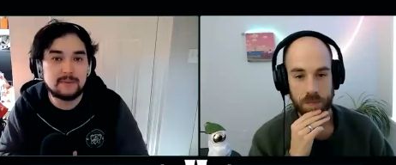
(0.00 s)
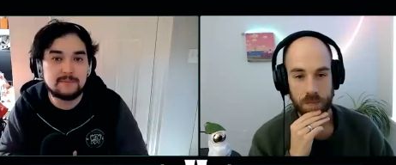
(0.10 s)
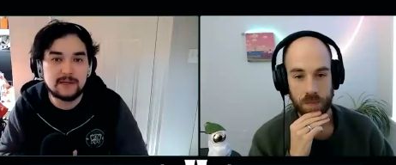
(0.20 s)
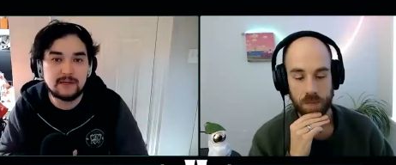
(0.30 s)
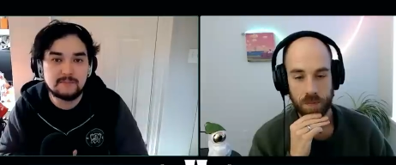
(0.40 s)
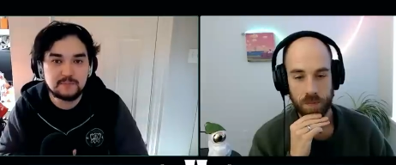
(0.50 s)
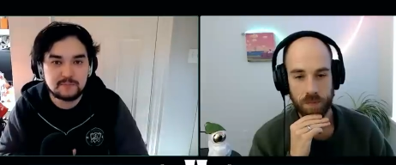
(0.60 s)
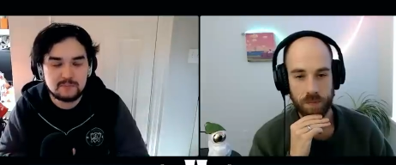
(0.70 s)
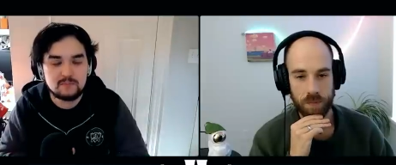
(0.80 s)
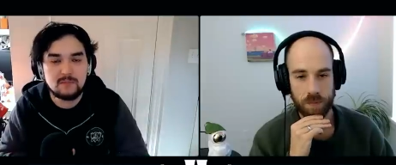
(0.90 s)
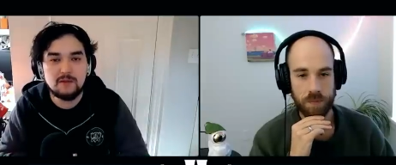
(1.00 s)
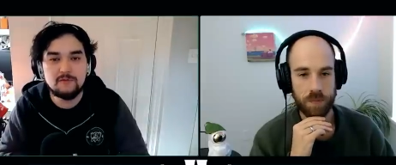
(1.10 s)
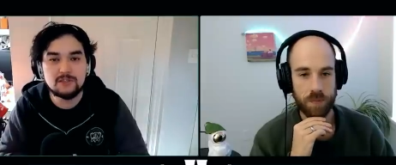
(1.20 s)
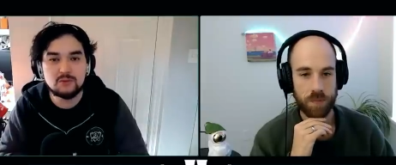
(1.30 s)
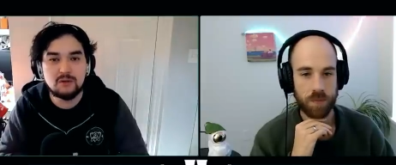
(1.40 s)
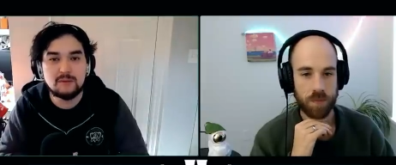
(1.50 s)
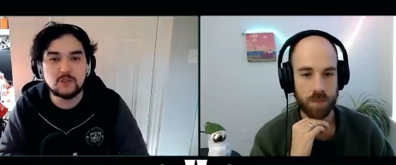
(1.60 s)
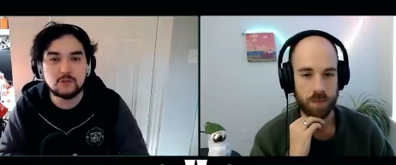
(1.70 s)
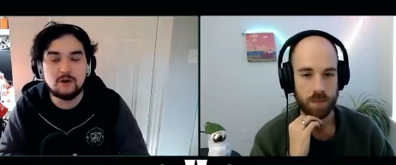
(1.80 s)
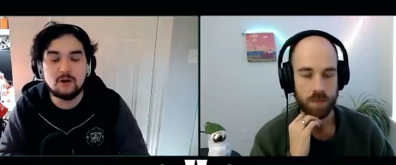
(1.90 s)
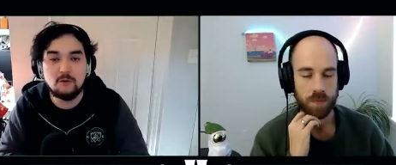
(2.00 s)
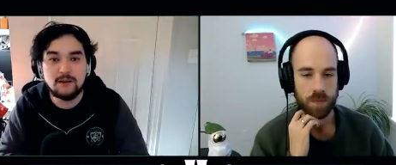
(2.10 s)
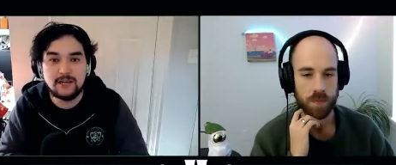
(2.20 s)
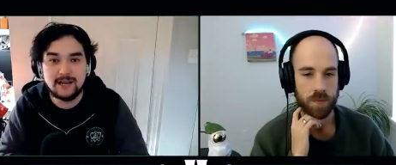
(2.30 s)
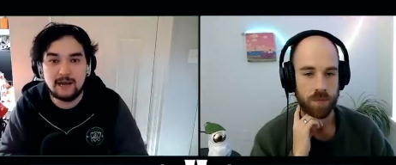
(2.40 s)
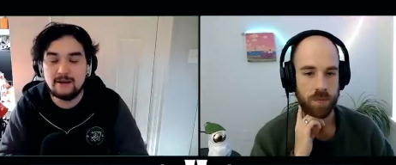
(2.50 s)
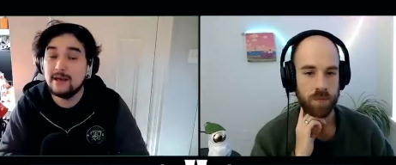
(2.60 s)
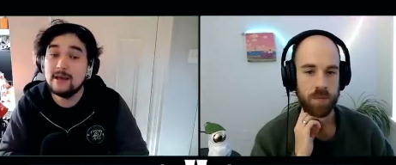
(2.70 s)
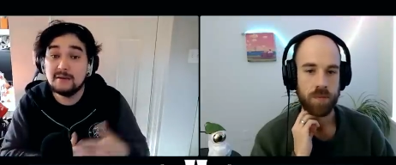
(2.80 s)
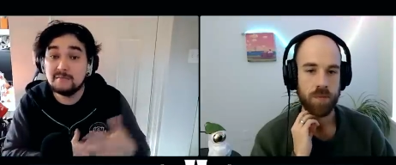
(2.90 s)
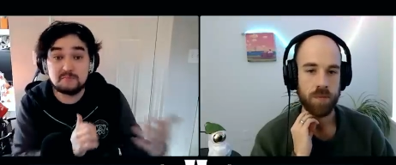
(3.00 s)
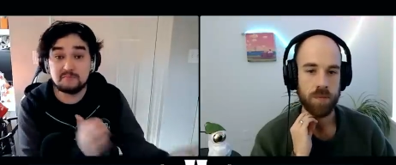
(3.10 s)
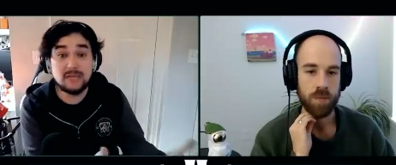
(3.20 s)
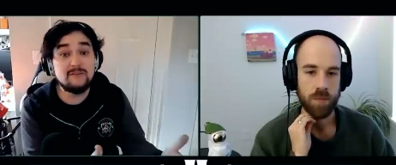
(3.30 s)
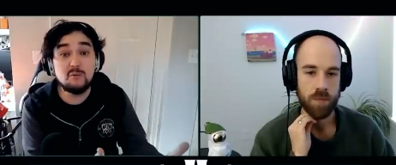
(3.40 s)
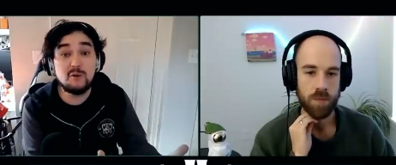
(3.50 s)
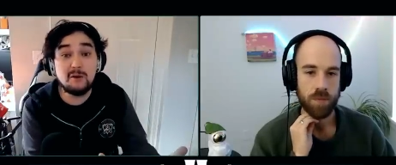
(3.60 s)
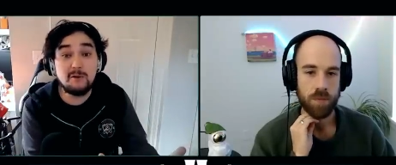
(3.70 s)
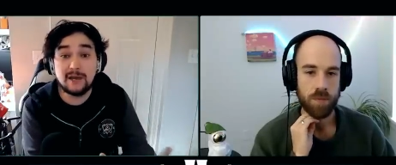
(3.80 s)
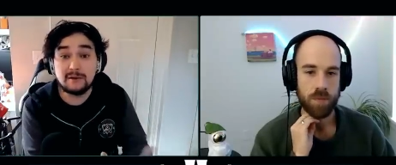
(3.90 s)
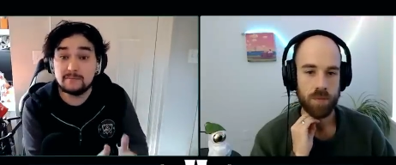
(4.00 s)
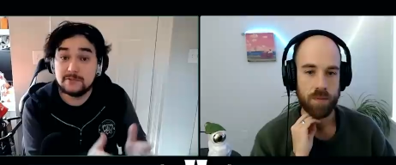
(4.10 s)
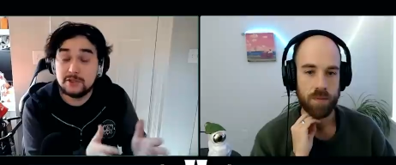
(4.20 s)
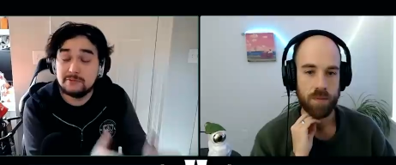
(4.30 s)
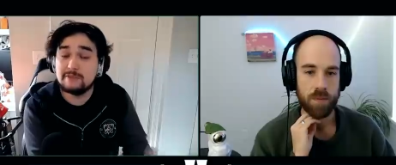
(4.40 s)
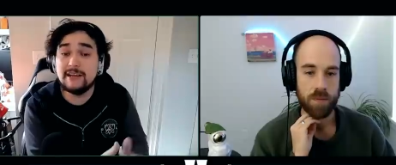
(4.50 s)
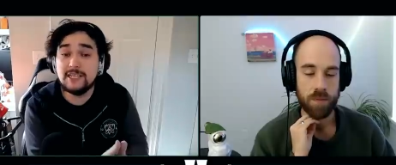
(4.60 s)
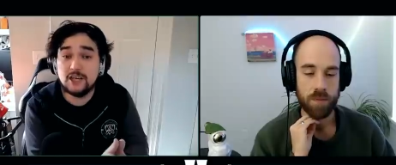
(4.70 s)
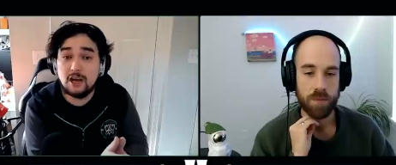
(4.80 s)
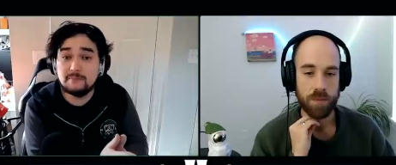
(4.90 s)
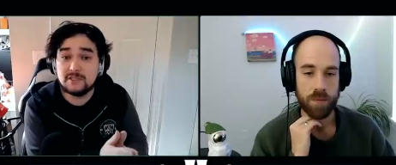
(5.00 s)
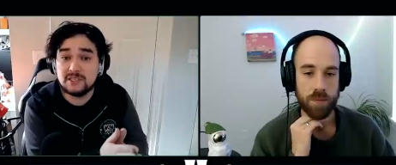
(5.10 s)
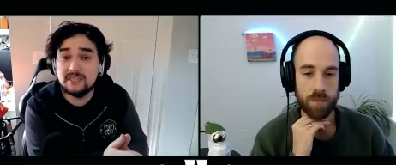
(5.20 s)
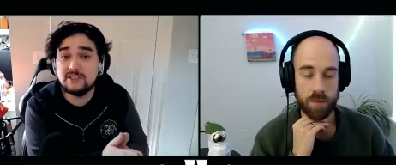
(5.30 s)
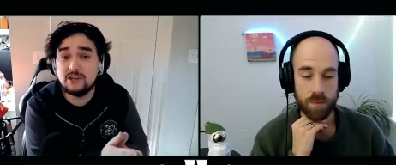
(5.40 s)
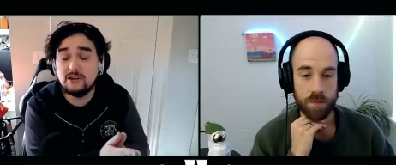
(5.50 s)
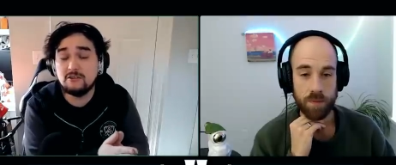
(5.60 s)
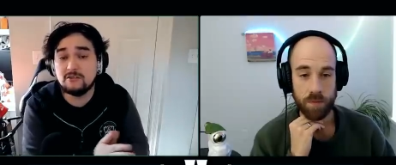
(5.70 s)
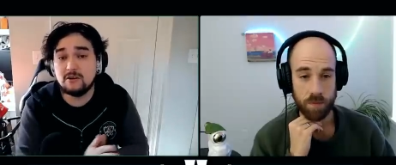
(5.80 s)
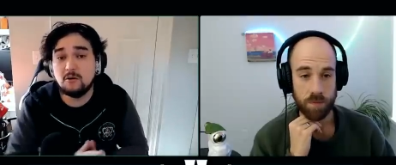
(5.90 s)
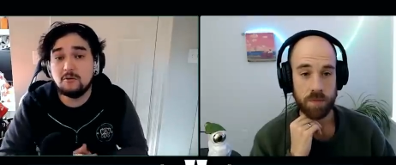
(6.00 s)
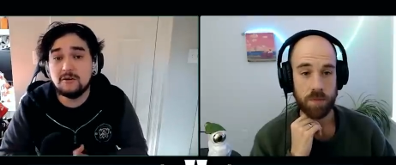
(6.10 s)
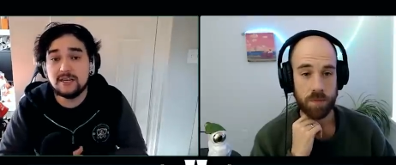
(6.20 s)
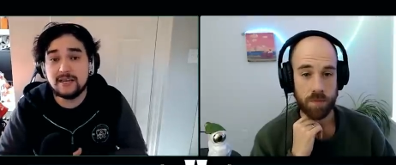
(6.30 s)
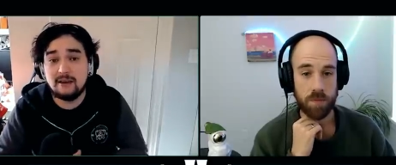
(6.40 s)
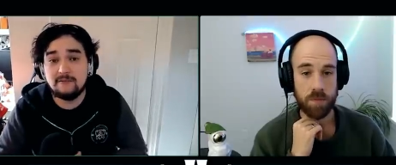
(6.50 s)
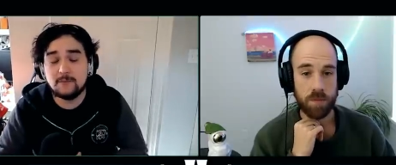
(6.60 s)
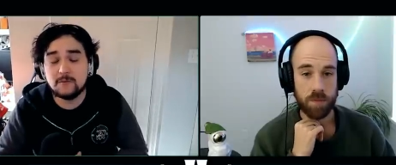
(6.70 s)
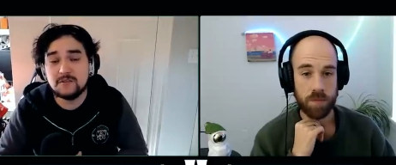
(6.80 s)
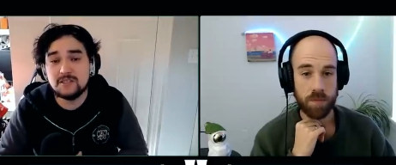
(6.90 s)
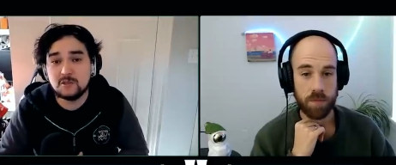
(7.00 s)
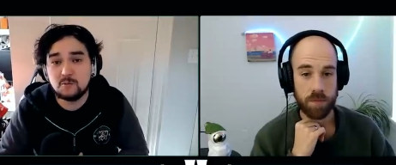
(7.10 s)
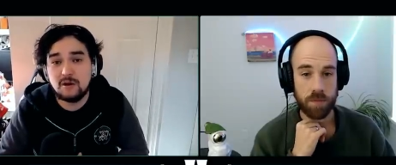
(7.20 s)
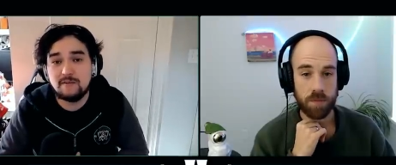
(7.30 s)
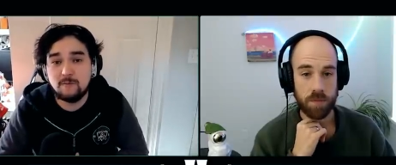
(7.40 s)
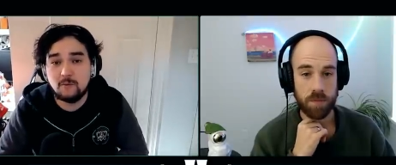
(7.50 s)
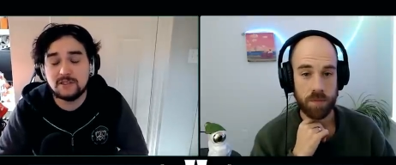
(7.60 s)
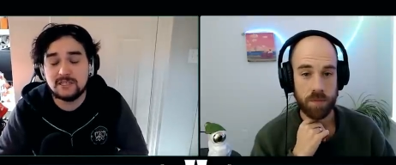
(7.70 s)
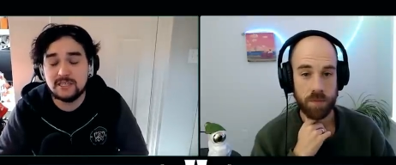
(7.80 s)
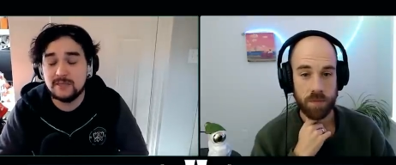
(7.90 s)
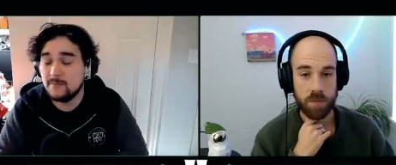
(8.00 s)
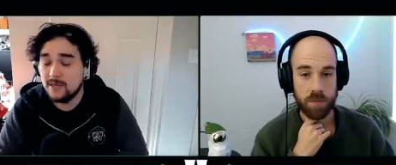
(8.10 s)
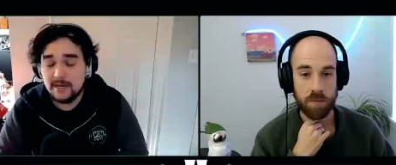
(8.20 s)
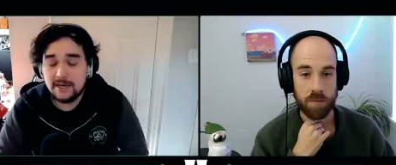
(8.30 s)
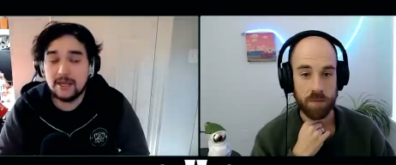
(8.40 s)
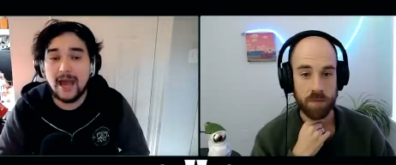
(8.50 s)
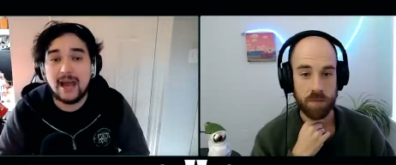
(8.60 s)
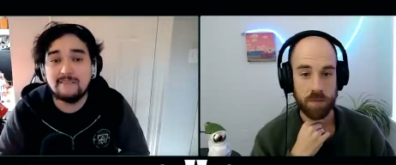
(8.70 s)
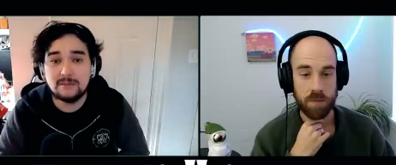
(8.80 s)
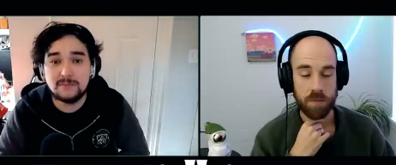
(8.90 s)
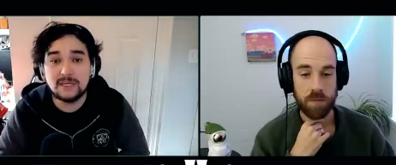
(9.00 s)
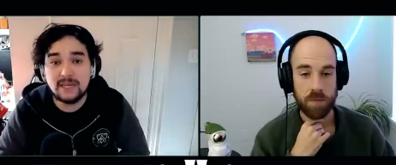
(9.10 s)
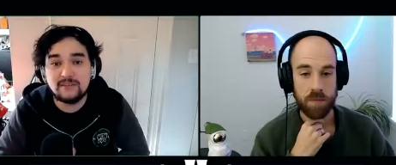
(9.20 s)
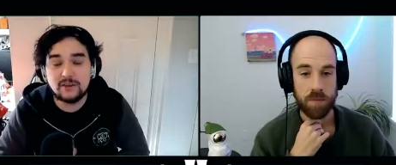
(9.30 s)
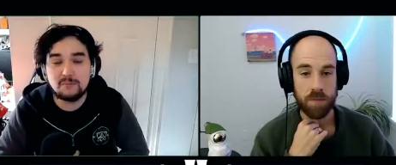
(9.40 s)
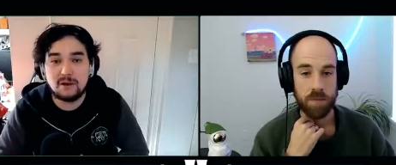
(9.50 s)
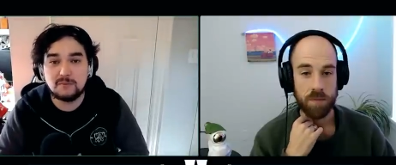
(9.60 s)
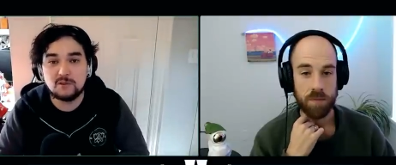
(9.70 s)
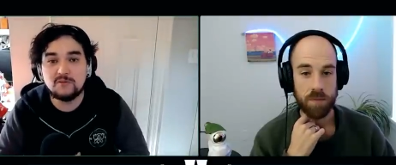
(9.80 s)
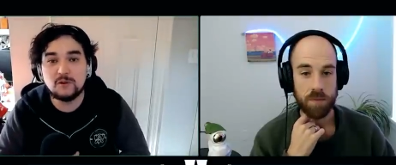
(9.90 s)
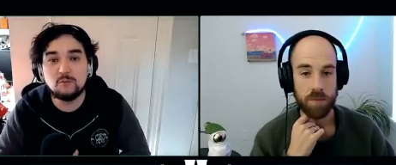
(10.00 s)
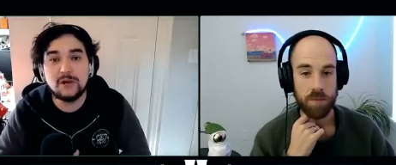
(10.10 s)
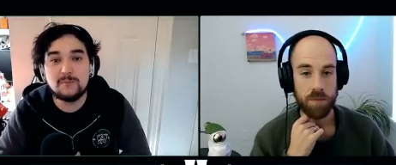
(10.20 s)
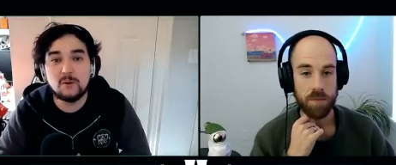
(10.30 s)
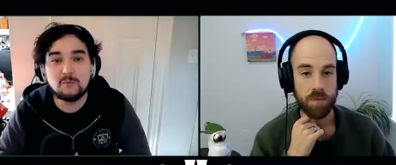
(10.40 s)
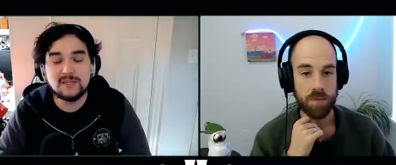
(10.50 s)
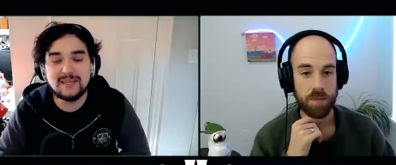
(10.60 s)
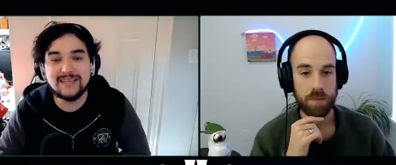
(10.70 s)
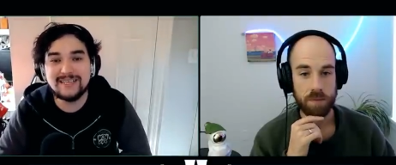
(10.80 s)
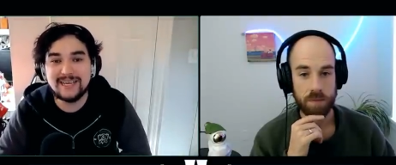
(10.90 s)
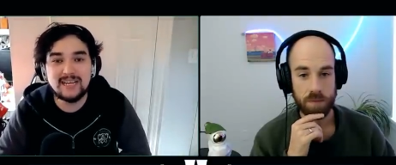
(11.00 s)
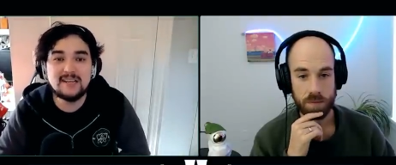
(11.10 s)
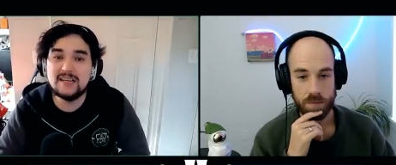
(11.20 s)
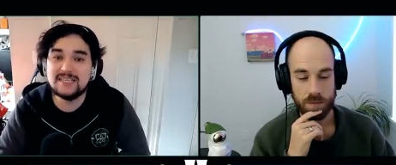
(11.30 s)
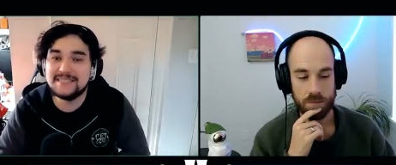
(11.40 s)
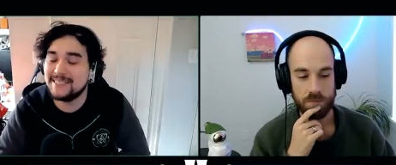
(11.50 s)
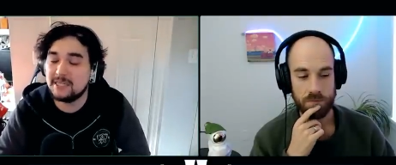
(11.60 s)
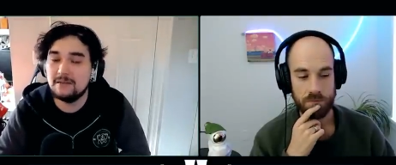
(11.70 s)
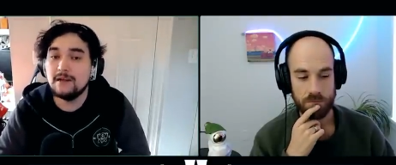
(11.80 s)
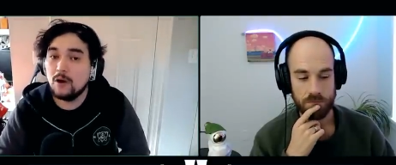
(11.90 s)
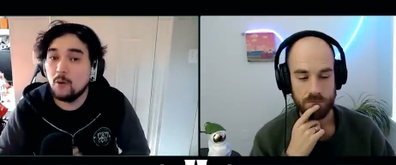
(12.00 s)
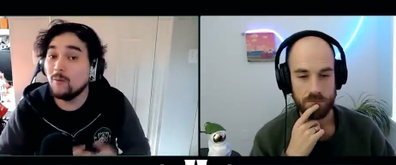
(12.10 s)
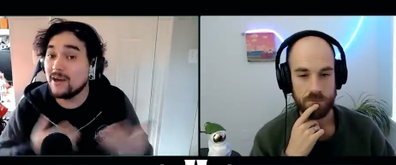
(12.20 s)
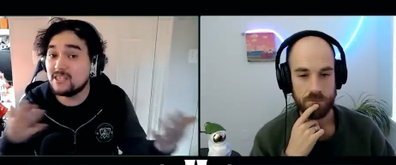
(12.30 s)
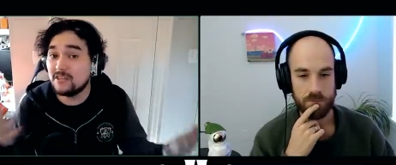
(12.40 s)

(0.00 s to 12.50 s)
Speaker 1: up there for this Weibo squad, holding it down. Even Weiwei doing great jobs in the jungle and holding it down for this squad, for the team. You have to be giving your props over to Weibo and what they did. It still was